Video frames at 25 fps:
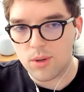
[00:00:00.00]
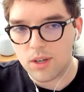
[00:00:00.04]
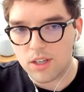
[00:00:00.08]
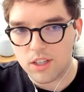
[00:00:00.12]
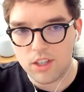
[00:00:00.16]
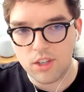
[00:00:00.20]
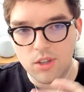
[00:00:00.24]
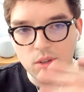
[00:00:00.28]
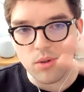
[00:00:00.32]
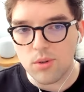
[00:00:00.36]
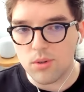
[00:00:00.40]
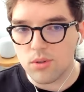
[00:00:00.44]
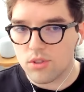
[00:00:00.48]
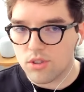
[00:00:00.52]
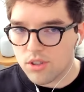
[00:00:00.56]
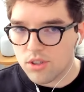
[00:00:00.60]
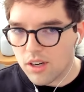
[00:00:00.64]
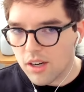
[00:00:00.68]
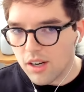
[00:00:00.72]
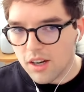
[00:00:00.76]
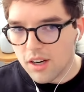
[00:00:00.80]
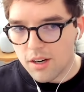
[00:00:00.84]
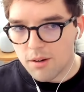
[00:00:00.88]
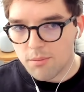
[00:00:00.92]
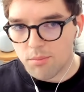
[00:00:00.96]
huge
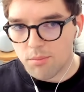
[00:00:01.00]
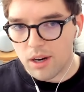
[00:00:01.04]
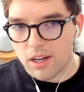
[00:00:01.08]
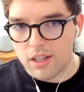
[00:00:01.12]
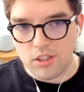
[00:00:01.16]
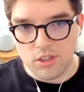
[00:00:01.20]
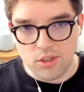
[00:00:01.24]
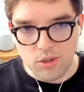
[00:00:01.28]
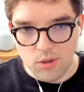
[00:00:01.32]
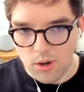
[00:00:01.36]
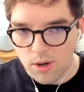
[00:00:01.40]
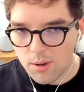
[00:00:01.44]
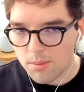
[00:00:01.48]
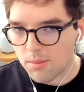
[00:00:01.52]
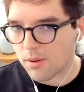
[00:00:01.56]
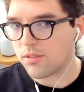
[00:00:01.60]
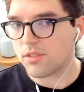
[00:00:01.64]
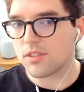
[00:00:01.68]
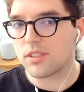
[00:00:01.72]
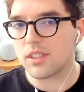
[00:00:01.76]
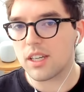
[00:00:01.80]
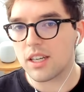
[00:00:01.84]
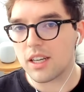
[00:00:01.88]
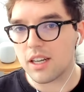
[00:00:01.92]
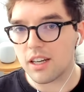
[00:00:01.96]
brainstorm of
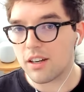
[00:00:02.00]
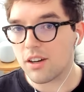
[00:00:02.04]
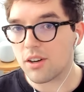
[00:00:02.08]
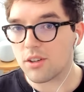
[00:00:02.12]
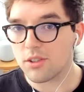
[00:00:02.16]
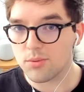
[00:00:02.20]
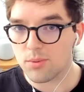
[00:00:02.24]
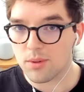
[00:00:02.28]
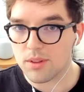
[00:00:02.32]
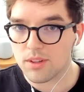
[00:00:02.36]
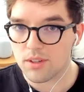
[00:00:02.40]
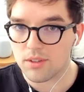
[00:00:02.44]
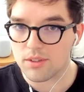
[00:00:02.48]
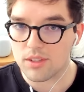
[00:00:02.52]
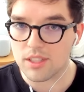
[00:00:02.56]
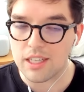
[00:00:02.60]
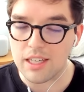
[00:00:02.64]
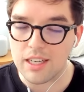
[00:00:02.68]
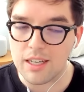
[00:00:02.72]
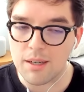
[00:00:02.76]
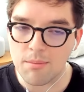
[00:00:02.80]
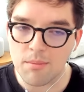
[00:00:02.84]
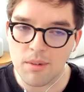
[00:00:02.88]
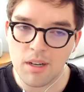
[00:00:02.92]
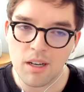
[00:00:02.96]
sticky notes with your
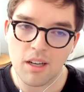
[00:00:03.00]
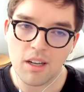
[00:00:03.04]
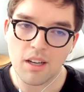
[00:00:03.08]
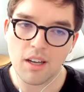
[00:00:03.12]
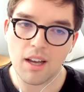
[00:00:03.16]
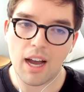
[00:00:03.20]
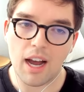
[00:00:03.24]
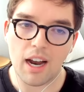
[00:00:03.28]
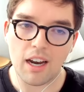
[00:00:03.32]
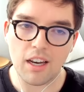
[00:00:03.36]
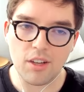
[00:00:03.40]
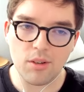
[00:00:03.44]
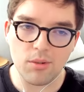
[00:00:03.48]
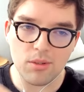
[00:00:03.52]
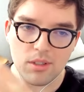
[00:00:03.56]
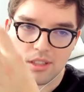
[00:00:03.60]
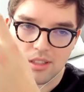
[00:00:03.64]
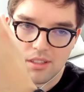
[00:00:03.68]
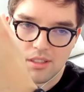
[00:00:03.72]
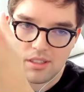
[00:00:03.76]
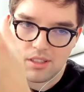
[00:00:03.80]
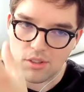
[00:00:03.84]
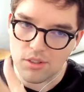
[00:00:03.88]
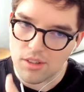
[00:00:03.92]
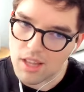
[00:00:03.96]
team, how do you
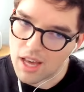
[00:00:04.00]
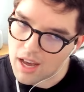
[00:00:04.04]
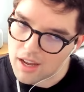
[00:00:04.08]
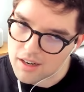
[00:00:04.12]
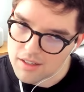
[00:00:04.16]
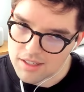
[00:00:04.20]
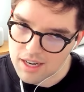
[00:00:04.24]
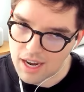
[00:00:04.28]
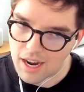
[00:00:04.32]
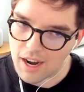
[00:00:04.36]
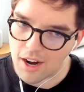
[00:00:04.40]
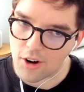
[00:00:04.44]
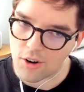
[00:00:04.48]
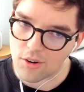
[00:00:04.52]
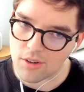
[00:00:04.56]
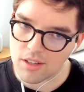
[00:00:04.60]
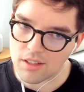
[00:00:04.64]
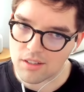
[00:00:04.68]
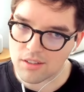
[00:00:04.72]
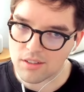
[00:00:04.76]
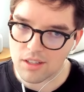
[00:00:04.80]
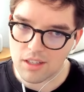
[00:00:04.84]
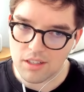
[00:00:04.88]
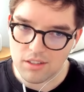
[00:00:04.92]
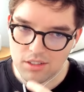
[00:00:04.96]
distill that down
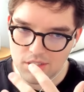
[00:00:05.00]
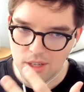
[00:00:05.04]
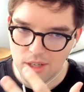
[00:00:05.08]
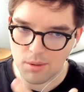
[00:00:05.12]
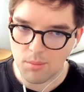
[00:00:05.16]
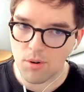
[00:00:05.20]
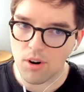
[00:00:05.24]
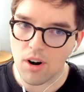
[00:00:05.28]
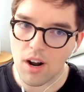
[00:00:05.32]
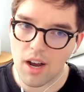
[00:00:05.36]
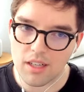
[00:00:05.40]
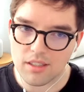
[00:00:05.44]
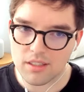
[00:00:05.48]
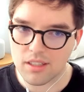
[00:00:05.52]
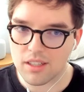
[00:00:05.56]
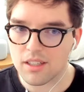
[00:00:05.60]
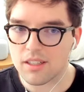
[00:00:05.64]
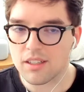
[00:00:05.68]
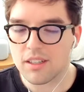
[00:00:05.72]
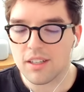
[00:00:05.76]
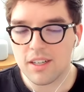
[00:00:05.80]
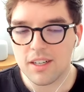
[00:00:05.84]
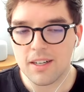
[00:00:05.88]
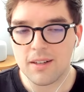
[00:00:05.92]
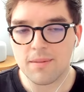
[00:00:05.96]
and summarize
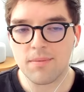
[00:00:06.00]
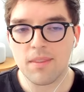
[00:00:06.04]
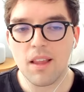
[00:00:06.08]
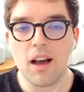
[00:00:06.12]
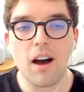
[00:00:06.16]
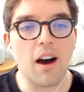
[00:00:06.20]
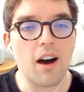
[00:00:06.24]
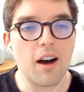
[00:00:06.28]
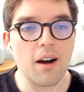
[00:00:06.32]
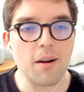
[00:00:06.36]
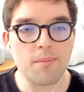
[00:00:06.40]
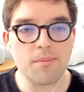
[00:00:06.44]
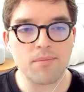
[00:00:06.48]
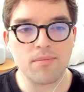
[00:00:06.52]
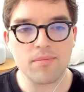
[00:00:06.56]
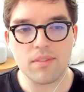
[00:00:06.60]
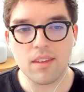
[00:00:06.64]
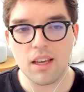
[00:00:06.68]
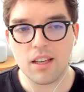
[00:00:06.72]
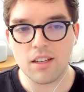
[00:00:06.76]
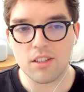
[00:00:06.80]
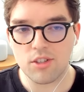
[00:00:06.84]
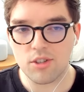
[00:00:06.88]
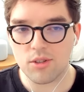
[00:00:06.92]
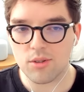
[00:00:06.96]
it
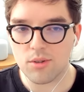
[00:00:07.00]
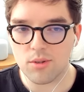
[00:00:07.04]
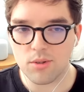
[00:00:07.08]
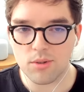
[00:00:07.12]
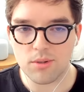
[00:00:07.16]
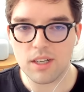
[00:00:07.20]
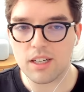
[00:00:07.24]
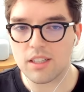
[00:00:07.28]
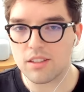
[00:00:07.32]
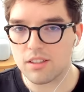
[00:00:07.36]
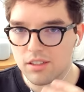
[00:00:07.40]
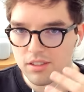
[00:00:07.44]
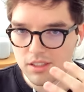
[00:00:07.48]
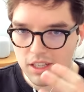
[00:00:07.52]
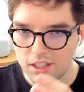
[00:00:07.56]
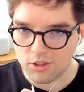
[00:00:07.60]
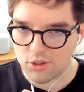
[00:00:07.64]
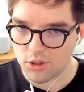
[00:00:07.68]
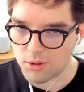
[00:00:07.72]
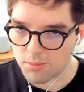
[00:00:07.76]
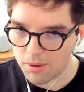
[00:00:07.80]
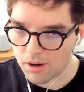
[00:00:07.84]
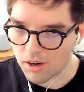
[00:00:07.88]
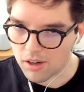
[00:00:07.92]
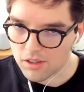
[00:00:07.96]
into its
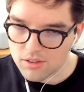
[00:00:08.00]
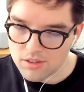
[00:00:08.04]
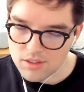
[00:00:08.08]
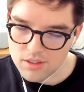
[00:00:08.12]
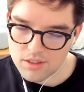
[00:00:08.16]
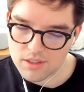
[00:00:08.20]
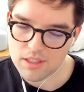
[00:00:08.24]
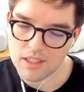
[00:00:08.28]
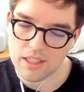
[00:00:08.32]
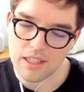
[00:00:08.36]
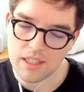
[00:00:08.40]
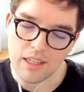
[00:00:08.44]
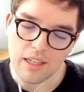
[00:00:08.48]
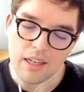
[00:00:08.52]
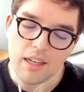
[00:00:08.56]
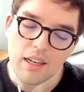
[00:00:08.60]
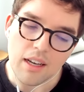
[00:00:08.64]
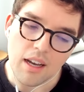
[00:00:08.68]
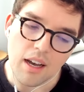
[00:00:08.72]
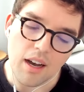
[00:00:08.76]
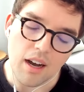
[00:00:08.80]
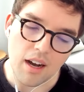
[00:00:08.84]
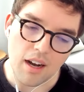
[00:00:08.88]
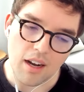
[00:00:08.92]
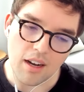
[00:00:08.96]
essential parts,
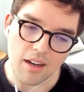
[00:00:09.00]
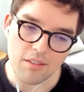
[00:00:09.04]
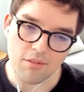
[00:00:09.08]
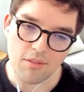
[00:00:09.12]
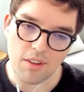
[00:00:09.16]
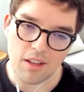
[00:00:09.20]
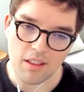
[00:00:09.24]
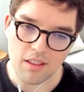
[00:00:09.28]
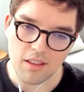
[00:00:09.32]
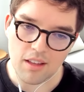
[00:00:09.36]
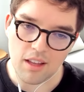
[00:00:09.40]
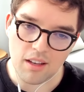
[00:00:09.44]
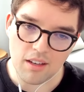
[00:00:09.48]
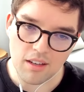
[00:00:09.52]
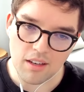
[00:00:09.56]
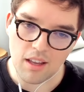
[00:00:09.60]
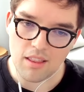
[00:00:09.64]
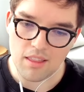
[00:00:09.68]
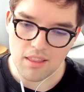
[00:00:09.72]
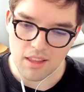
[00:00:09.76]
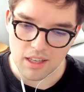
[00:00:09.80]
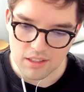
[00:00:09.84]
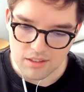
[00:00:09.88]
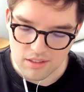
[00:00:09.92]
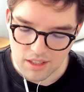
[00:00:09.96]

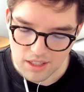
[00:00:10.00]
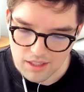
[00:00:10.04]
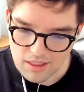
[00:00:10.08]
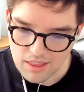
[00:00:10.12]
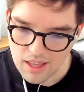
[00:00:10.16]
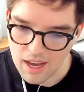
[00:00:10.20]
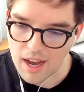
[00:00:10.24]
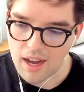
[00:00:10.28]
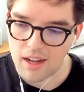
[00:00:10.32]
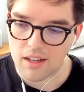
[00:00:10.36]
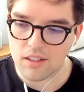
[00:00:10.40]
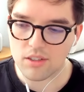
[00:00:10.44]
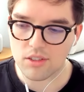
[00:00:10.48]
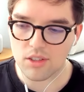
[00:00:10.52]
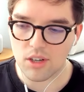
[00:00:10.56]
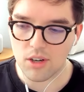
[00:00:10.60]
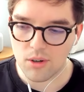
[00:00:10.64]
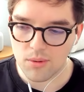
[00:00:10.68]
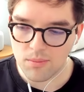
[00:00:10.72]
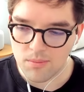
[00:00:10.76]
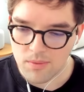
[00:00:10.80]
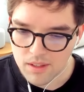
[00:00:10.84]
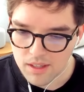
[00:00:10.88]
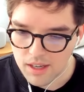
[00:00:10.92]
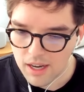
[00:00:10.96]
and things like that.
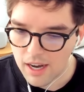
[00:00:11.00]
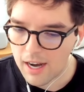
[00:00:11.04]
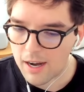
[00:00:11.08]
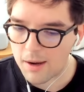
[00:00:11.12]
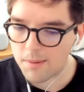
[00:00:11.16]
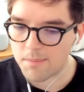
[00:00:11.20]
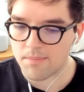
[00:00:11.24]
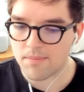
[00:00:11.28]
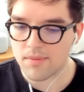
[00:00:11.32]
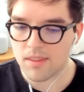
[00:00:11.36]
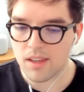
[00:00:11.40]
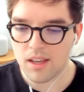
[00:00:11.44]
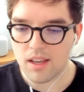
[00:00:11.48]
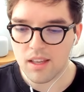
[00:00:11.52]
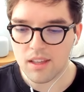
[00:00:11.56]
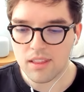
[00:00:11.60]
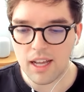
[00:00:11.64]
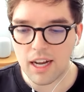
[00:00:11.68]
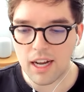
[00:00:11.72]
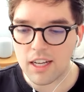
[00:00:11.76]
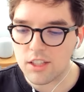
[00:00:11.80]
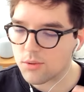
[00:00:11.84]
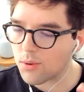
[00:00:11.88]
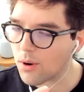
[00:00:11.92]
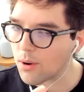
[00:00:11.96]
So
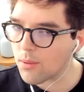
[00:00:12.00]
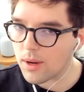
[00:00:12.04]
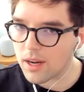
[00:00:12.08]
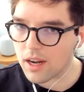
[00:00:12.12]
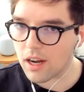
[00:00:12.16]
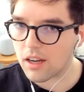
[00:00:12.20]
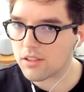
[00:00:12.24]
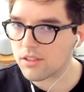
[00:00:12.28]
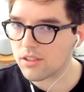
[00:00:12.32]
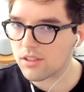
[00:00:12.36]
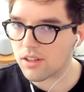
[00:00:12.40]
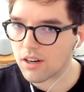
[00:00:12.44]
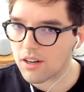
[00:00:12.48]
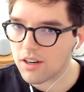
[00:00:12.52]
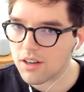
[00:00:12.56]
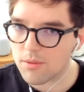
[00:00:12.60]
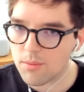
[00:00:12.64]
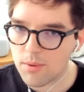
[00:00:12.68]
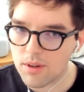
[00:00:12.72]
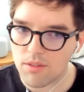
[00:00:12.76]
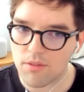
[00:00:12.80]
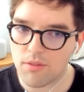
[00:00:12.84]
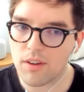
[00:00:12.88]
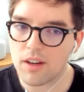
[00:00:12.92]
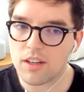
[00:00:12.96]
that's where we got started
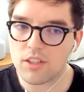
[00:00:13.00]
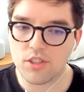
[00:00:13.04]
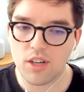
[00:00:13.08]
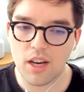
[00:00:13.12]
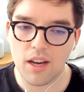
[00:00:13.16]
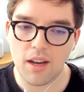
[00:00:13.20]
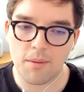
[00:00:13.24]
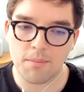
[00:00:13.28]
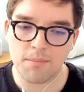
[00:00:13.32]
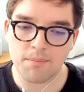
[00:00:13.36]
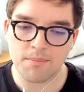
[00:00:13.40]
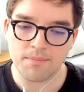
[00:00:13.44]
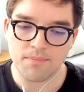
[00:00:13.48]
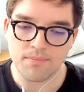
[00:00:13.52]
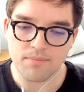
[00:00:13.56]
with FigJam.